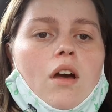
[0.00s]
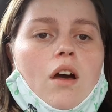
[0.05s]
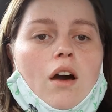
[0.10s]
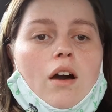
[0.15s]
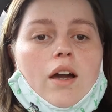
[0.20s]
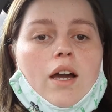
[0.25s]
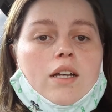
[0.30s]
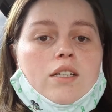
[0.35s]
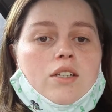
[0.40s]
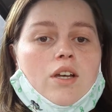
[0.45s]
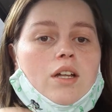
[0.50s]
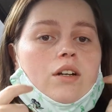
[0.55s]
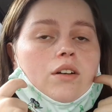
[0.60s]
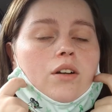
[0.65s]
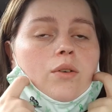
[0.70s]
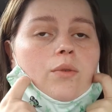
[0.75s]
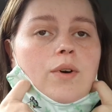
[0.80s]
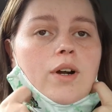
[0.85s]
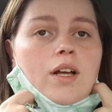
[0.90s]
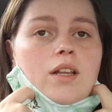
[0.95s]
okay, so I don't
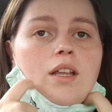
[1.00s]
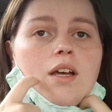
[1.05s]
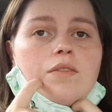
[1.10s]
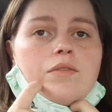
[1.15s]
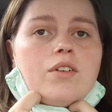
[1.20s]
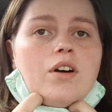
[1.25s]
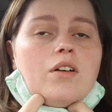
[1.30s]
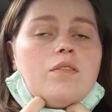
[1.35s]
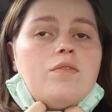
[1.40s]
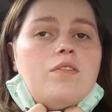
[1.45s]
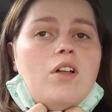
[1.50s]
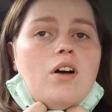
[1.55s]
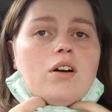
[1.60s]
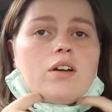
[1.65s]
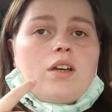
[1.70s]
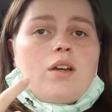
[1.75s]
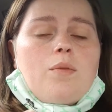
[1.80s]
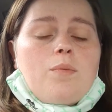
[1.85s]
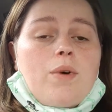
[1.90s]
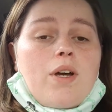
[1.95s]
know where I left off
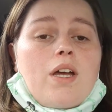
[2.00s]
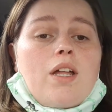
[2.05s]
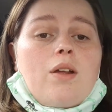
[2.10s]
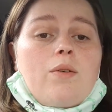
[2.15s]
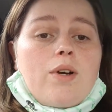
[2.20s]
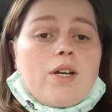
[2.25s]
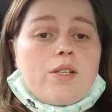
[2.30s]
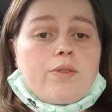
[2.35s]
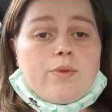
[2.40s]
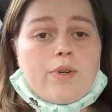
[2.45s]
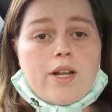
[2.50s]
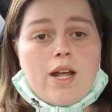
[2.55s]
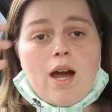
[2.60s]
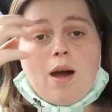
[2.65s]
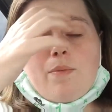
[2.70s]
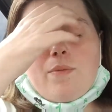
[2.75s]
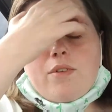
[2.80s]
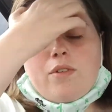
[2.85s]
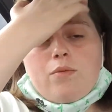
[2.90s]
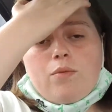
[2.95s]
vlogging, but anyways, what
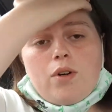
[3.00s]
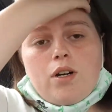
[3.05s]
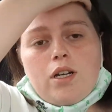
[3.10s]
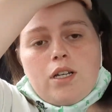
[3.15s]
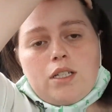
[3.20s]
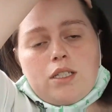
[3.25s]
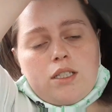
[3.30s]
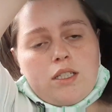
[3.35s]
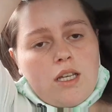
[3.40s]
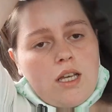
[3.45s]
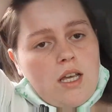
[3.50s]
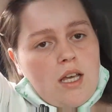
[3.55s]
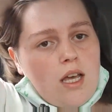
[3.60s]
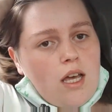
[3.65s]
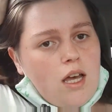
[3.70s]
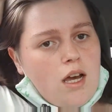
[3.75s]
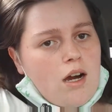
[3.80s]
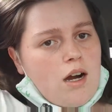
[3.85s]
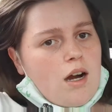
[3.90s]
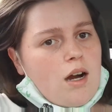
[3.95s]
happened was
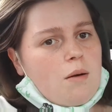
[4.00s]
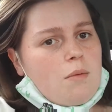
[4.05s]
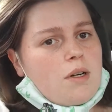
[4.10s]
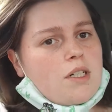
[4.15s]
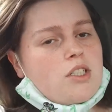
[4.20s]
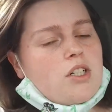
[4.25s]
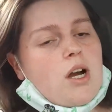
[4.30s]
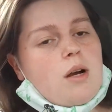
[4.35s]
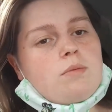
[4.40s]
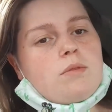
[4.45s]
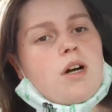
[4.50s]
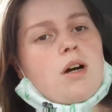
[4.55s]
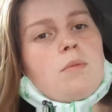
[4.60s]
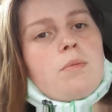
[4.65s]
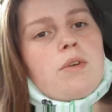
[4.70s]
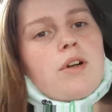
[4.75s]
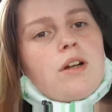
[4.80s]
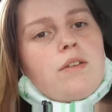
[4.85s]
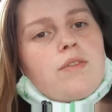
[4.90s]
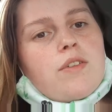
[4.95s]
I dropped
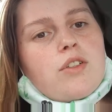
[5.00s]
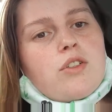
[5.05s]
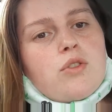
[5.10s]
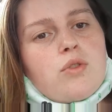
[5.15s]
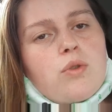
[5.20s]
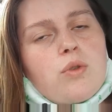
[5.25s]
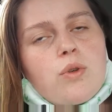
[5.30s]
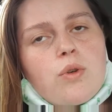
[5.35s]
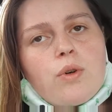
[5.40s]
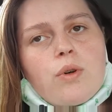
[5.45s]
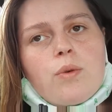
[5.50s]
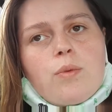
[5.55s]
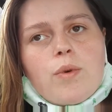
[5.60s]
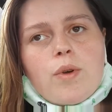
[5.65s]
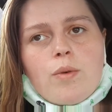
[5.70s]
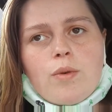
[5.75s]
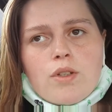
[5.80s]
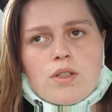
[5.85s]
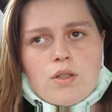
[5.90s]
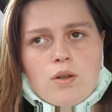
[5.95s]
Aubrey off at school.
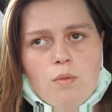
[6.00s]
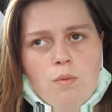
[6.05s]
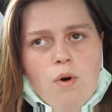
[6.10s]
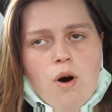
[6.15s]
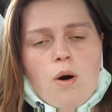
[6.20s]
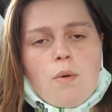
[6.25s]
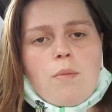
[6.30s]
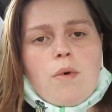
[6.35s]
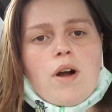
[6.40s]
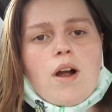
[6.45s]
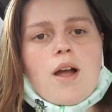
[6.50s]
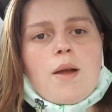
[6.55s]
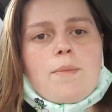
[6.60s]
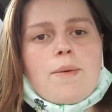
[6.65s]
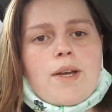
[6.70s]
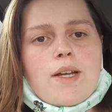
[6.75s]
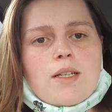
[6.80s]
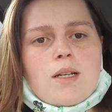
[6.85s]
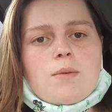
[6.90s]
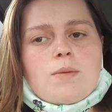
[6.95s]
We went to Walmart. I
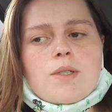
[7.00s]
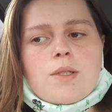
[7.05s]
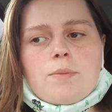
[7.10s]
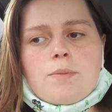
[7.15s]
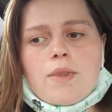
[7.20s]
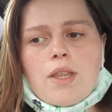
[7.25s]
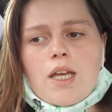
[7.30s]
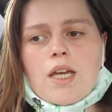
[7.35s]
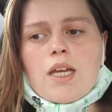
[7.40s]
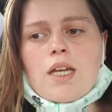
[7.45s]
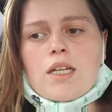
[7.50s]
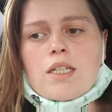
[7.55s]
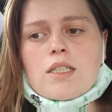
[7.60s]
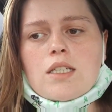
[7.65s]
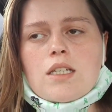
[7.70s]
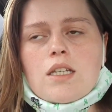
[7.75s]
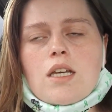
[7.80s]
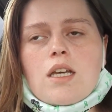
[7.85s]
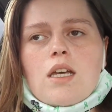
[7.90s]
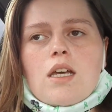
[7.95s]
picked up some
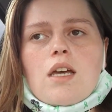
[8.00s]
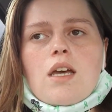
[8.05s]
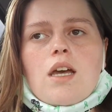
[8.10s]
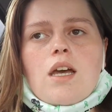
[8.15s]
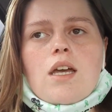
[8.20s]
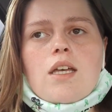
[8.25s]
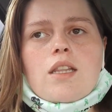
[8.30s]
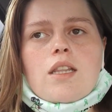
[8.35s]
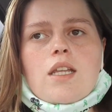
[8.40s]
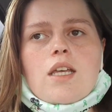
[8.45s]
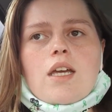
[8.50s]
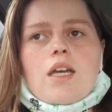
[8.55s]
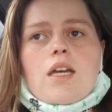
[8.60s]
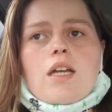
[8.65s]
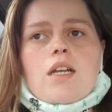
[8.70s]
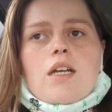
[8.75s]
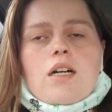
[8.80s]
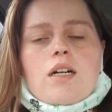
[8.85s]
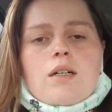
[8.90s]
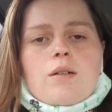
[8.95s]
things, and
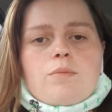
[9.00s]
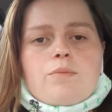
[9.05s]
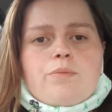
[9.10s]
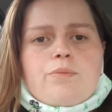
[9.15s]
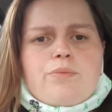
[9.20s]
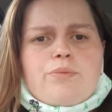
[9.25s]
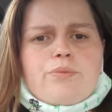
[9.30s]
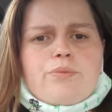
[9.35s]
then